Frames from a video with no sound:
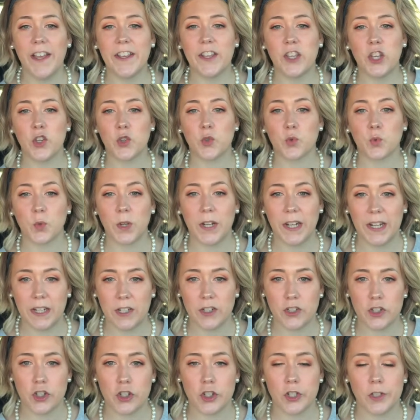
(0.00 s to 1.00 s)
could
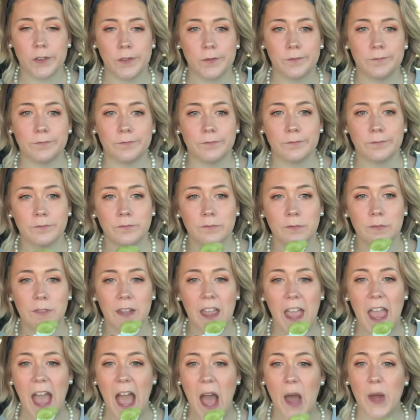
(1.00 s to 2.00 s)
reach
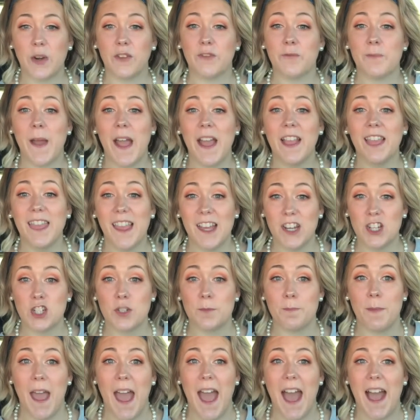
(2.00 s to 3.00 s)
out of my lunch
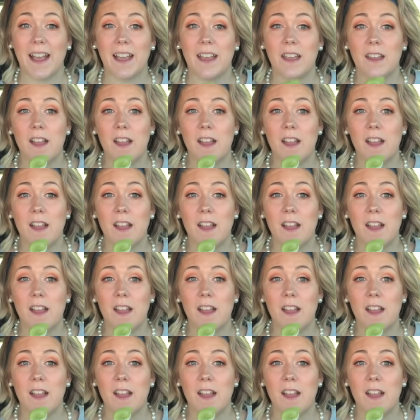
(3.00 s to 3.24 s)
bag.